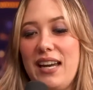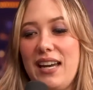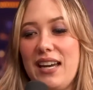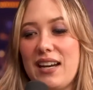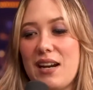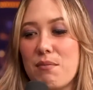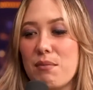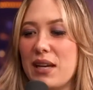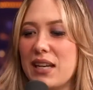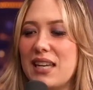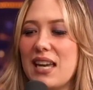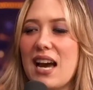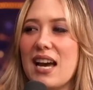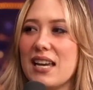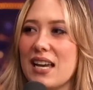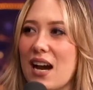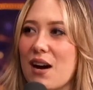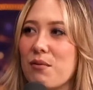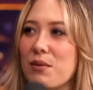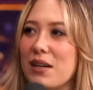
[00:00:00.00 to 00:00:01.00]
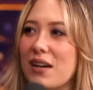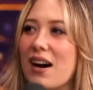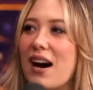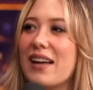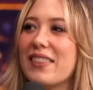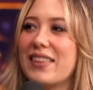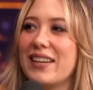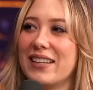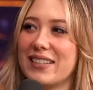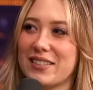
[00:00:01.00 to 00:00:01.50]
And I'm like, yeah, yeah, we
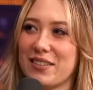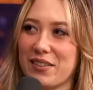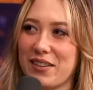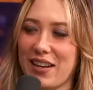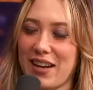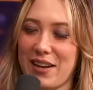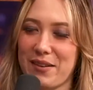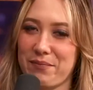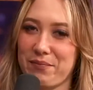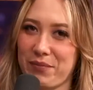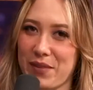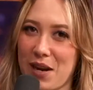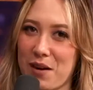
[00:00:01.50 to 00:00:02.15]
got this. Okay.